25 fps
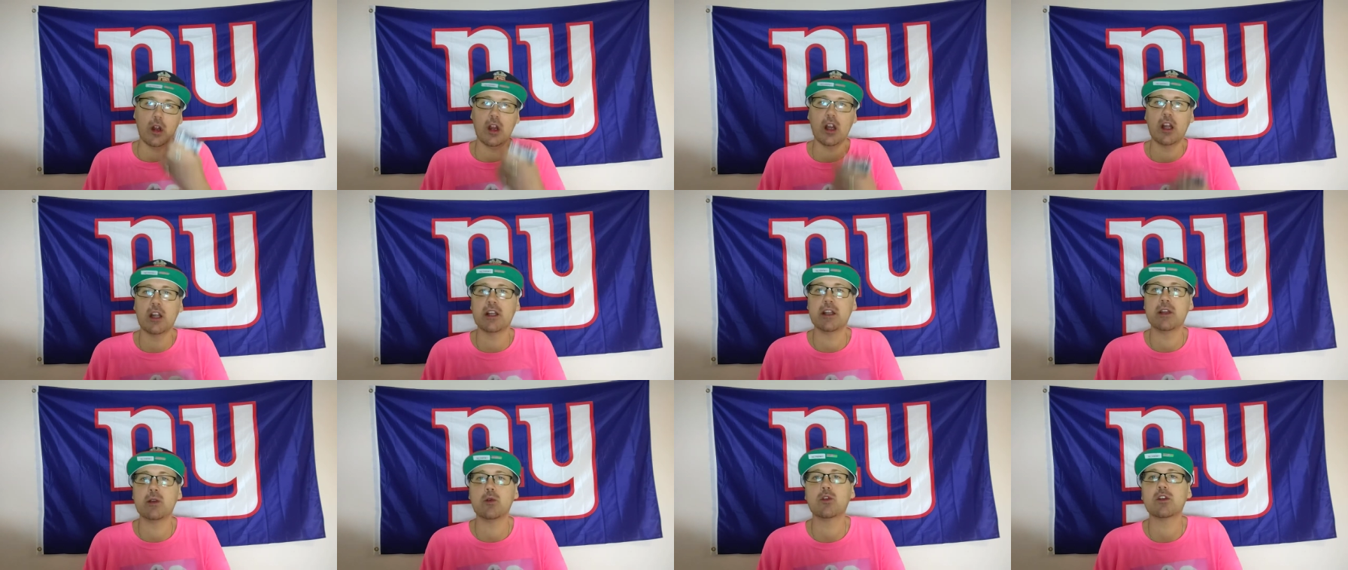
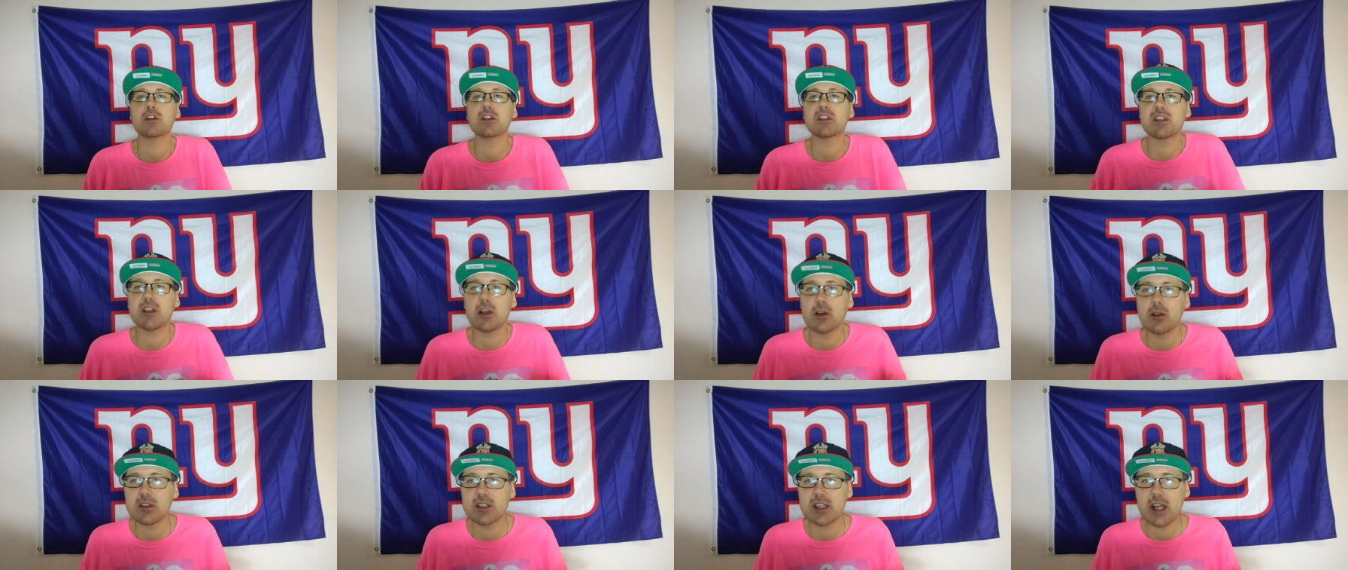Ernie, we're
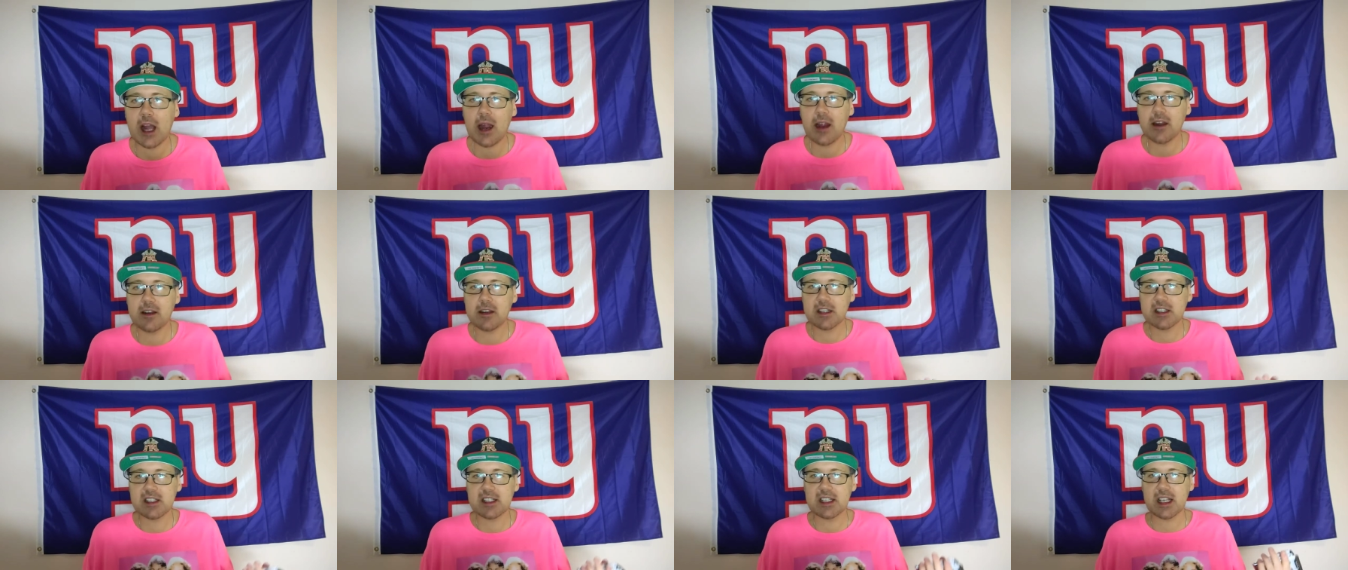so
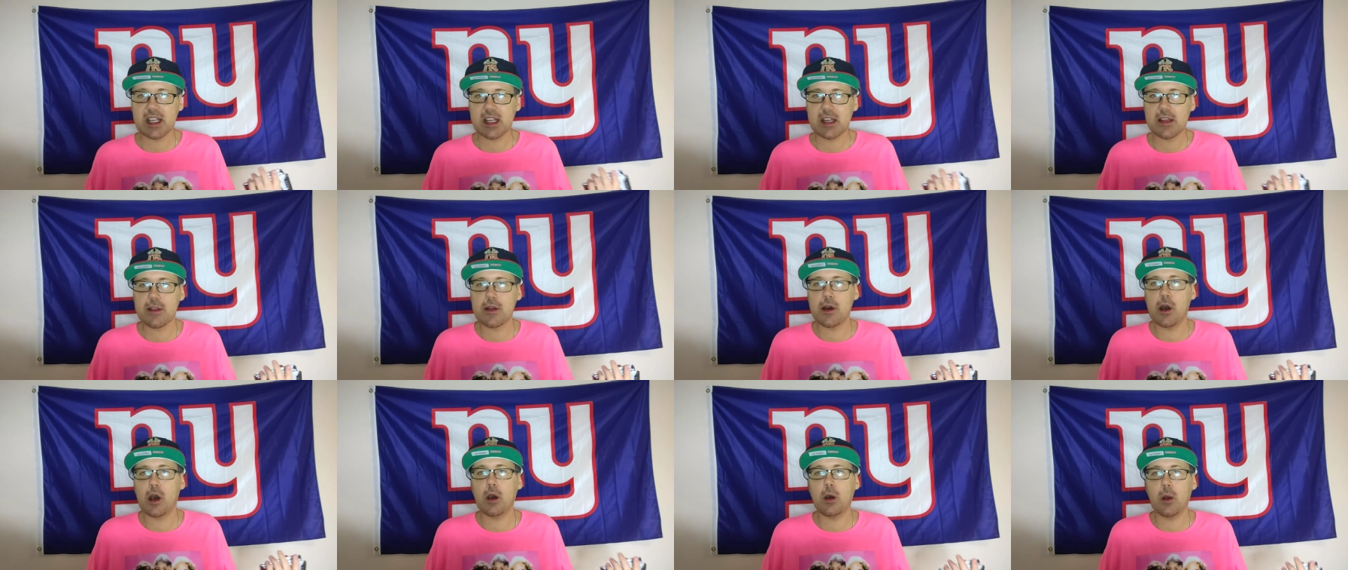tired of seeing
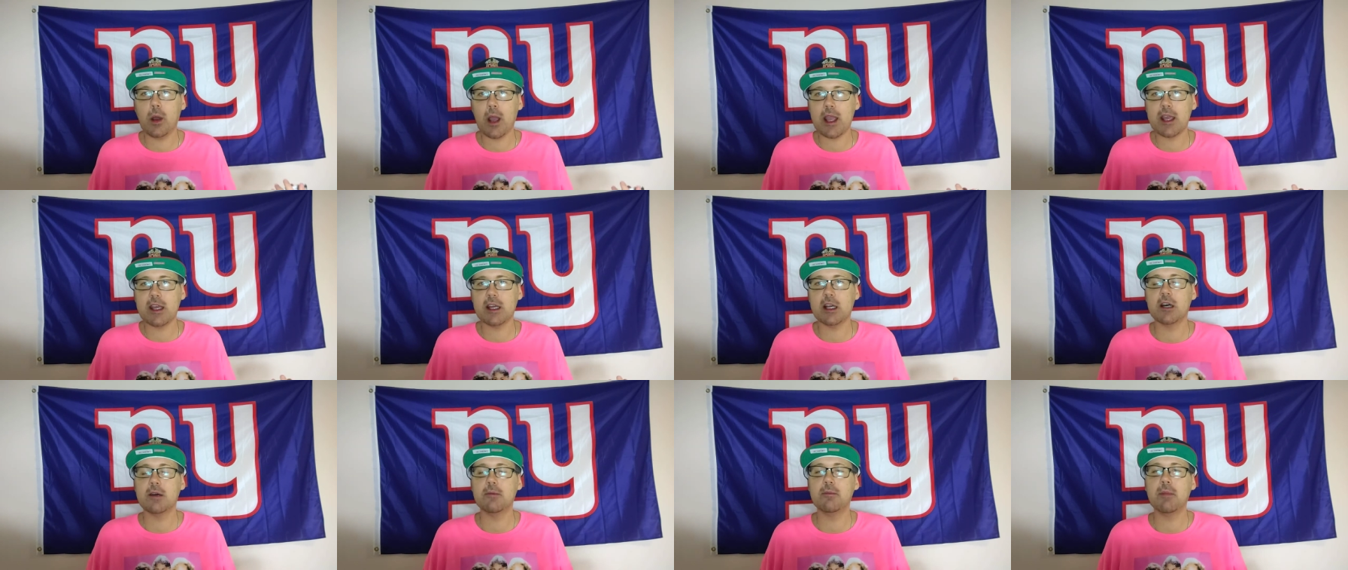the
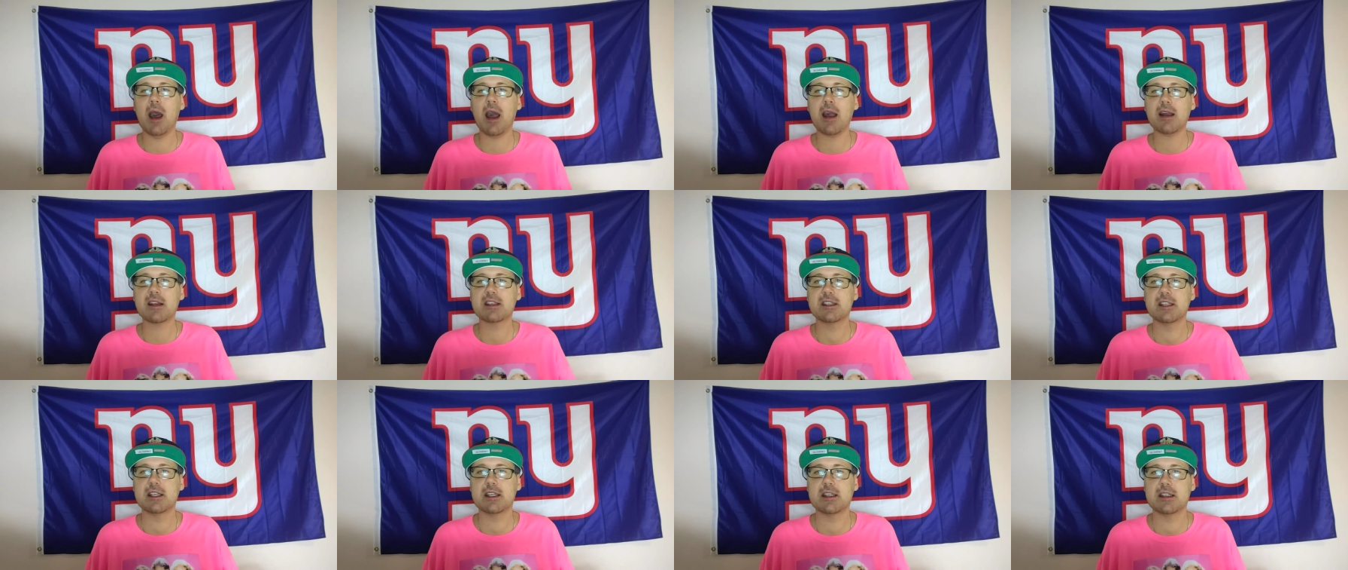08
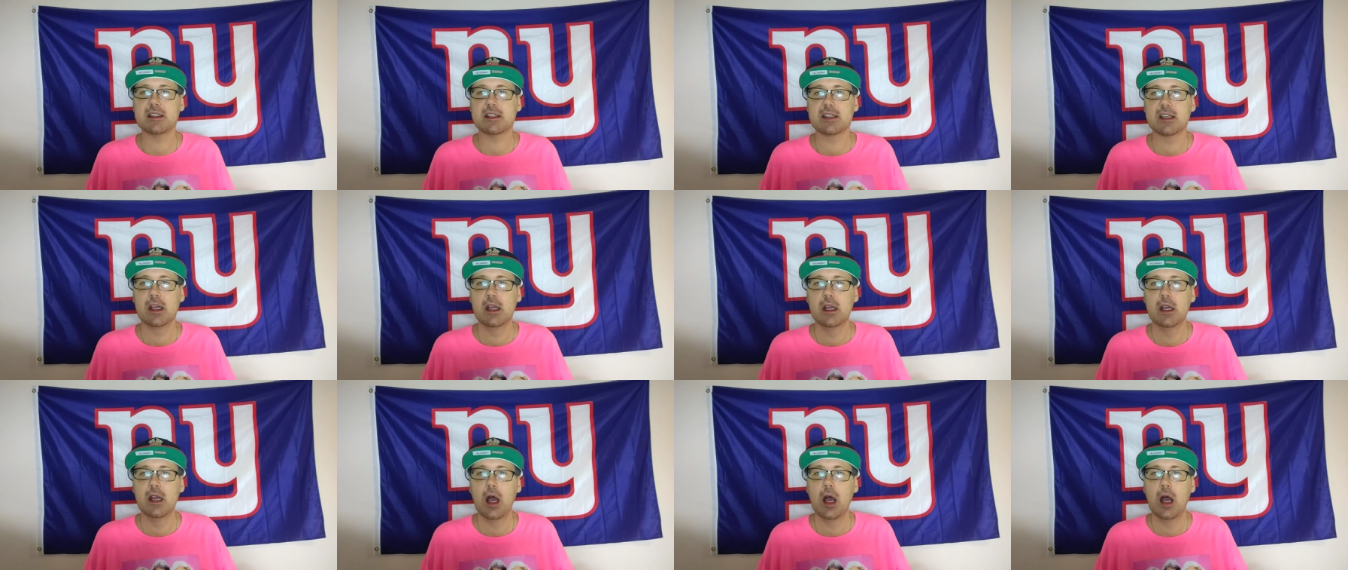unboxings.